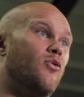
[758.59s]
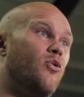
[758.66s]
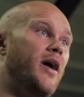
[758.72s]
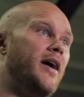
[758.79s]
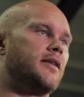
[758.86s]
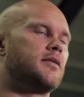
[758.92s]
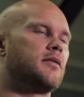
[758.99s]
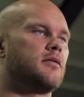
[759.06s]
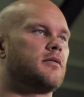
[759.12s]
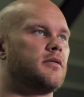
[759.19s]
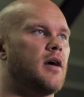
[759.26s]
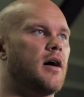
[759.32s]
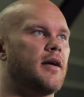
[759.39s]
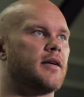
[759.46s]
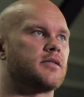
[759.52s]
weight,
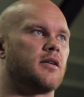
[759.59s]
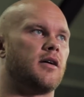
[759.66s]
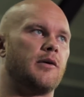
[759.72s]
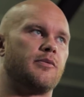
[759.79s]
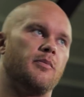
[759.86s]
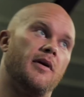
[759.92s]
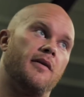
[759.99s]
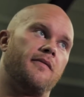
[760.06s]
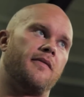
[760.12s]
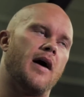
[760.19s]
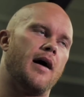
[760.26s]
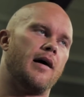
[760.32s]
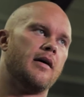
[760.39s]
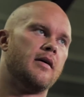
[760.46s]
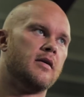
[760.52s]
not necessarily optimal amount of
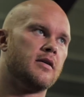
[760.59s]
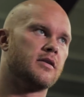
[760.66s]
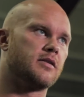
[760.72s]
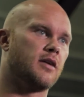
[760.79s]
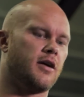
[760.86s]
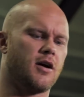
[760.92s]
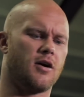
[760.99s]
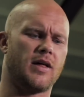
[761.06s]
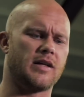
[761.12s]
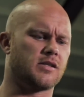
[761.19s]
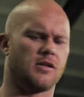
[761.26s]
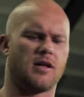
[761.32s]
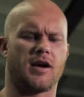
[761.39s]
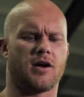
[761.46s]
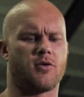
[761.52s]
fat. So there you go, that's a lot of